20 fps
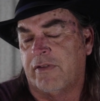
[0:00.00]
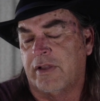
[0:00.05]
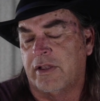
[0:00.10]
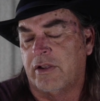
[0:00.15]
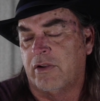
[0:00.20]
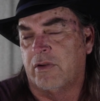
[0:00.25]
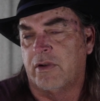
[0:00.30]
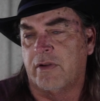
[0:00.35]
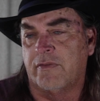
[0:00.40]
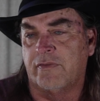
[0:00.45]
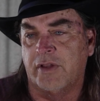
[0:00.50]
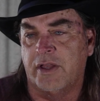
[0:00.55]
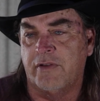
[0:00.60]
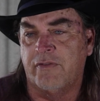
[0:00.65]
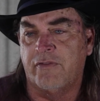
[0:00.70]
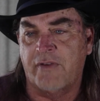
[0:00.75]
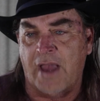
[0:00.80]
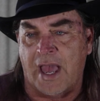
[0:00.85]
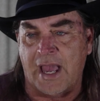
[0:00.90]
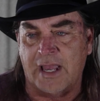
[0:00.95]
figuratively
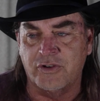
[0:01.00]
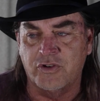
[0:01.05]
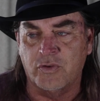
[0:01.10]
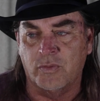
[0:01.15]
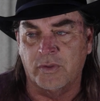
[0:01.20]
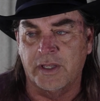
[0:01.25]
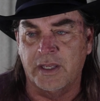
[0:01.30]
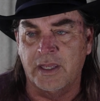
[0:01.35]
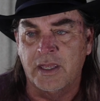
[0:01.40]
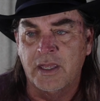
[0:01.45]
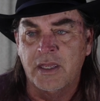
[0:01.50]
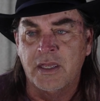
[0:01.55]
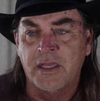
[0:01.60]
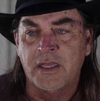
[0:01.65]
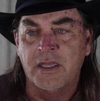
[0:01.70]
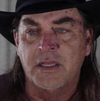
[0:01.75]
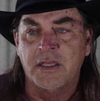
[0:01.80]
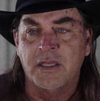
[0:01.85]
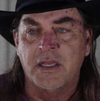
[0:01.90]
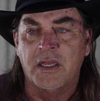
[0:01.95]
factually,
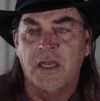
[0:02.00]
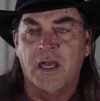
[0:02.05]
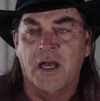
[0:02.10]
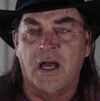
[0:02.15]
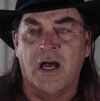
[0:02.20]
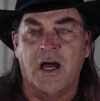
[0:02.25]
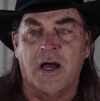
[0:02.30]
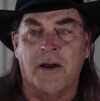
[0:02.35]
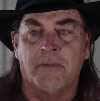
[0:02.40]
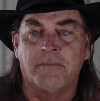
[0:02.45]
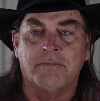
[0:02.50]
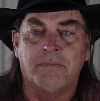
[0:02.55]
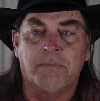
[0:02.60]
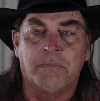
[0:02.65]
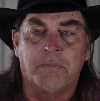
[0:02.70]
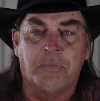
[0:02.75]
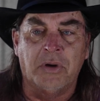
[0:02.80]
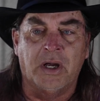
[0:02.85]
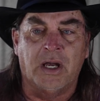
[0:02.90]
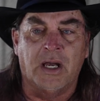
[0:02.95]

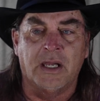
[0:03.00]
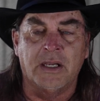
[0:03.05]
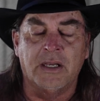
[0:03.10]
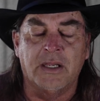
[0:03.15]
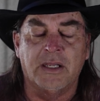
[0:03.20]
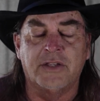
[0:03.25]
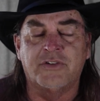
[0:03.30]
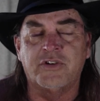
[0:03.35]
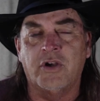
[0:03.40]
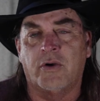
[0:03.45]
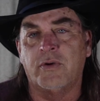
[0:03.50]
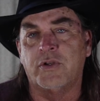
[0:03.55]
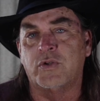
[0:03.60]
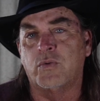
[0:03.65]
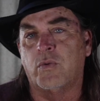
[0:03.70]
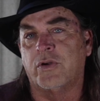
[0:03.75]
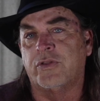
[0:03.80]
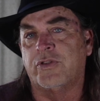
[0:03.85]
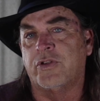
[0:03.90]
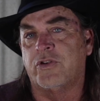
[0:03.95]
but it's always
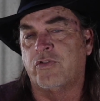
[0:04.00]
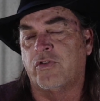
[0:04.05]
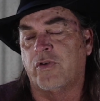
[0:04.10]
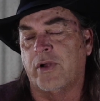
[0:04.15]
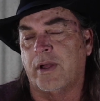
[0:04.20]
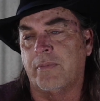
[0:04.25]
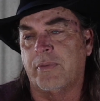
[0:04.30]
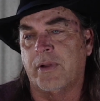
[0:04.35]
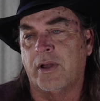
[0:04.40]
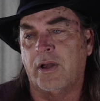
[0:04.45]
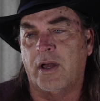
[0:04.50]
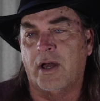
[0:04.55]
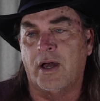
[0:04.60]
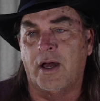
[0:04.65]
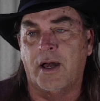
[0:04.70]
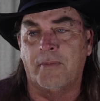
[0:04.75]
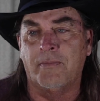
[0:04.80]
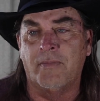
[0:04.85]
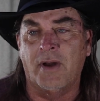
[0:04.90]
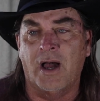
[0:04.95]
worth the trip.
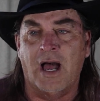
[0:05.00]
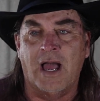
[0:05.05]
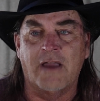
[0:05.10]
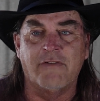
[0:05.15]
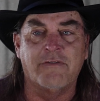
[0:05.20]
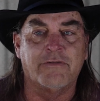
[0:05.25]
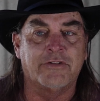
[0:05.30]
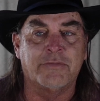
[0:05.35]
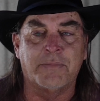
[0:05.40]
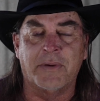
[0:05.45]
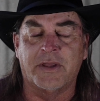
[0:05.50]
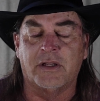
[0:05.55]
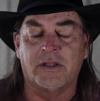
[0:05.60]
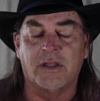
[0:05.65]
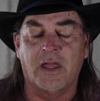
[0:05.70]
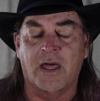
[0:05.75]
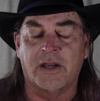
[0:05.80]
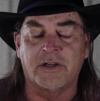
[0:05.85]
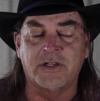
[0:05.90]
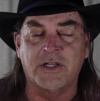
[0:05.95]
I've spent a
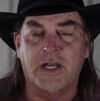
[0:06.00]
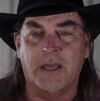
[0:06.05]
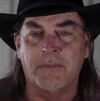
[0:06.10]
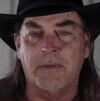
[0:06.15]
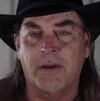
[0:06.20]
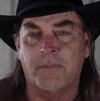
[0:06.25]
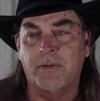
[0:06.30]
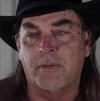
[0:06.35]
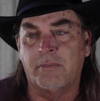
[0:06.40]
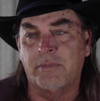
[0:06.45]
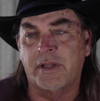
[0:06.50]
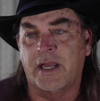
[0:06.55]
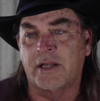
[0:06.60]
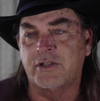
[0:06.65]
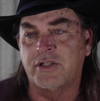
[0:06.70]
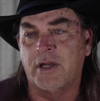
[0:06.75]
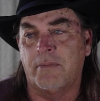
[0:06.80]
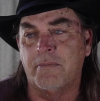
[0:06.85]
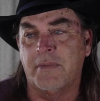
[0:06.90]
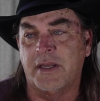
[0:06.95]
lot of time up on
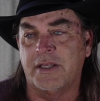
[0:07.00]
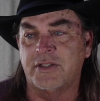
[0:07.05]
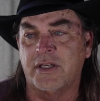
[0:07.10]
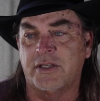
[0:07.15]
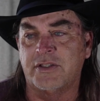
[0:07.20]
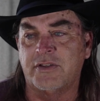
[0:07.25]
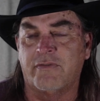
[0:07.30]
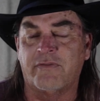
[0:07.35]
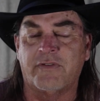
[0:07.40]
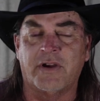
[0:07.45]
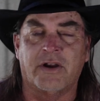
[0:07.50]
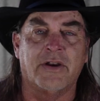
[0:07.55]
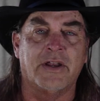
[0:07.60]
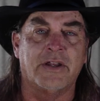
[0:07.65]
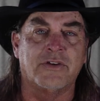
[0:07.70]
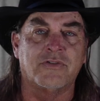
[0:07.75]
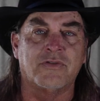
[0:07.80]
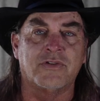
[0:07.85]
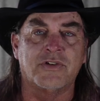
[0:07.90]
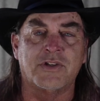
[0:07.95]
Blacktop Mesa. It's a very
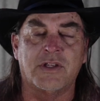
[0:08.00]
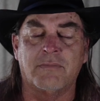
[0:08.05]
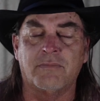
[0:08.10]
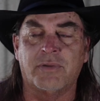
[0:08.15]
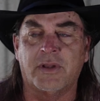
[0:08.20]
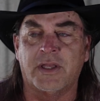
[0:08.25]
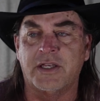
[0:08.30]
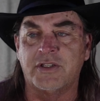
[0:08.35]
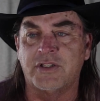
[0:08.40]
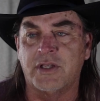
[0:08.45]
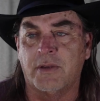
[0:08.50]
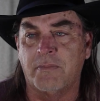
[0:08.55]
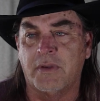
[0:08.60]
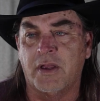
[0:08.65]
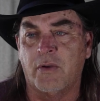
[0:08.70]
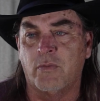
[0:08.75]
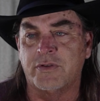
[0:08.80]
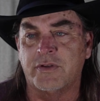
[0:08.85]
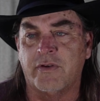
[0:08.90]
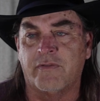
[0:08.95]
interesting place.
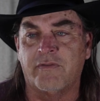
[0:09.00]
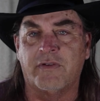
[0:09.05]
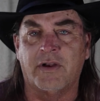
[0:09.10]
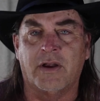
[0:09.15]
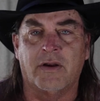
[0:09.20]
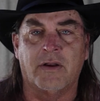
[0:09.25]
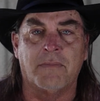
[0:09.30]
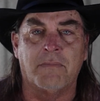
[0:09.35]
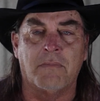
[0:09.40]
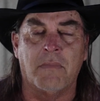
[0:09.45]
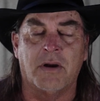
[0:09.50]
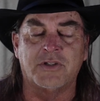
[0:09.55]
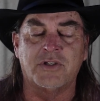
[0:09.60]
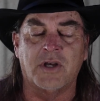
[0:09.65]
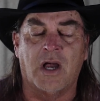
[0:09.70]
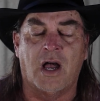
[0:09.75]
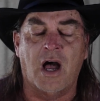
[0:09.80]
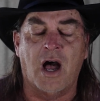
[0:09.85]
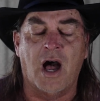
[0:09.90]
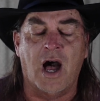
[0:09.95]
It was a very much
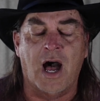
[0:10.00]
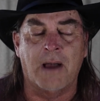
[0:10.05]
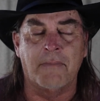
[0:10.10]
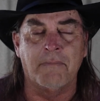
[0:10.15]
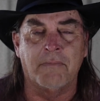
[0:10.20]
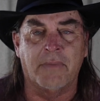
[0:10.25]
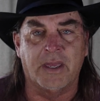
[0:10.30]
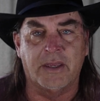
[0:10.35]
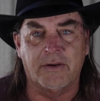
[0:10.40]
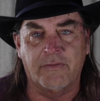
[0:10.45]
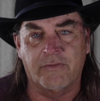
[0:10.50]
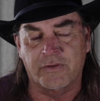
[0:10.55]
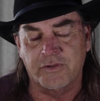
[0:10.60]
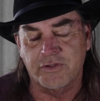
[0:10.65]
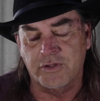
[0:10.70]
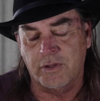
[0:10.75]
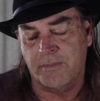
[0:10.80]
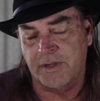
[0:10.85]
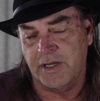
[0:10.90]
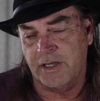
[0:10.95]
a hotbed for
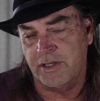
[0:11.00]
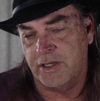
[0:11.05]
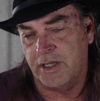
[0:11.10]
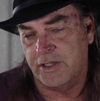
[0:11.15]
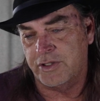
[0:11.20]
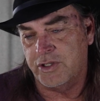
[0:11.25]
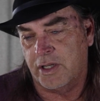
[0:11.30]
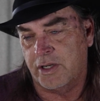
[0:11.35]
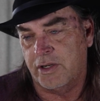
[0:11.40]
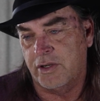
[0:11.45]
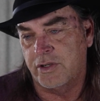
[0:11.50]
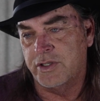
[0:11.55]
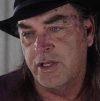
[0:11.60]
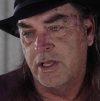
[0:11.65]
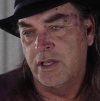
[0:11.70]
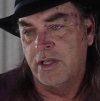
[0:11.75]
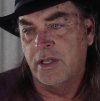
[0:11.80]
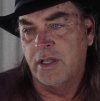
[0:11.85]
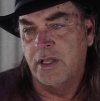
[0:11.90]
so many Dutch hunters,